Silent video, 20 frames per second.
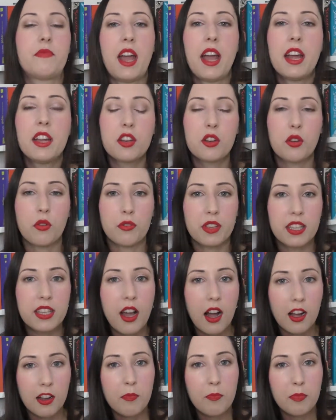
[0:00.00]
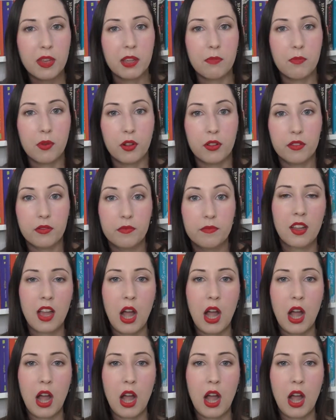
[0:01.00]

I don't know, young people.